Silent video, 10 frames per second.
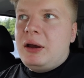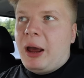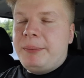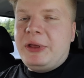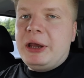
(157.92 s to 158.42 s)

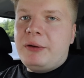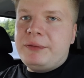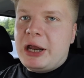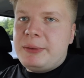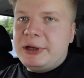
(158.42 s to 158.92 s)
I'm thinking
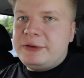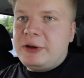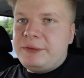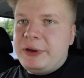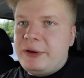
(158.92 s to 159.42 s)
of getting
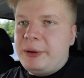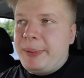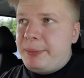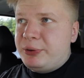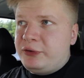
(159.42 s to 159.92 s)
myself either a
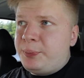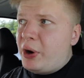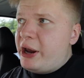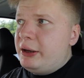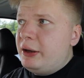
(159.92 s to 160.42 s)
pepper
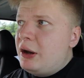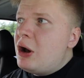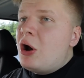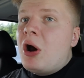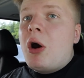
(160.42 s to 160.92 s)
spray,
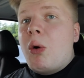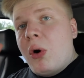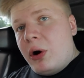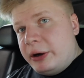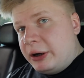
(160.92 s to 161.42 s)

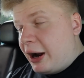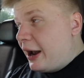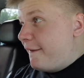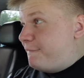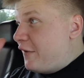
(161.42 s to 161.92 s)
or
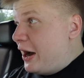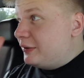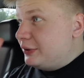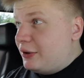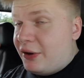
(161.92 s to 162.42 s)
I have
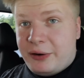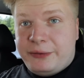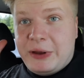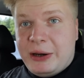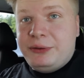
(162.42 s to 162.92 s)
found another
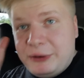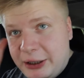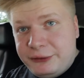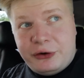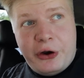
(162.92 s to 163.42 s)
thing on
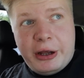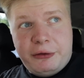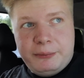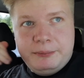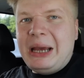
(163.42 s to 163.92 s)
the
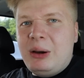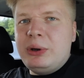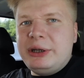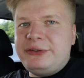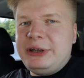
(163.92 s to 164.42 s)
internet. I
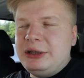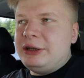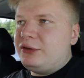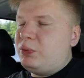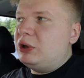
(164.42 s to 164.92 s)
want to see in
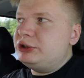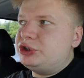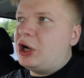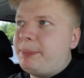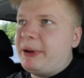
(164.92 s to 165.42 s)
this one
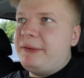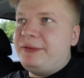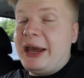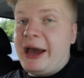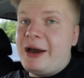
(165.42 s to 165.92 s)
shop
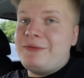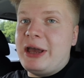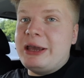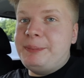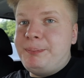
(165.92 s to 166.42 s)
if they have
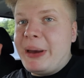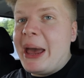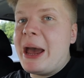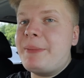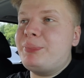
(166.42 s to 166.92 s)
a
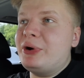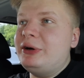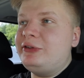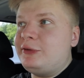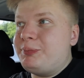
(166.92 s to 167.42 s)

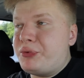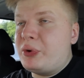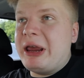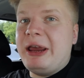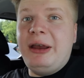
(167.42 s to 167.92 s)
pepper
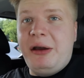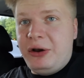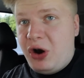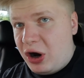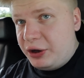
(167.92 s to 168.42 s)
spray
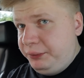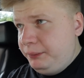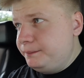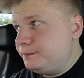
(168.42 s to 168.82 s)
gun,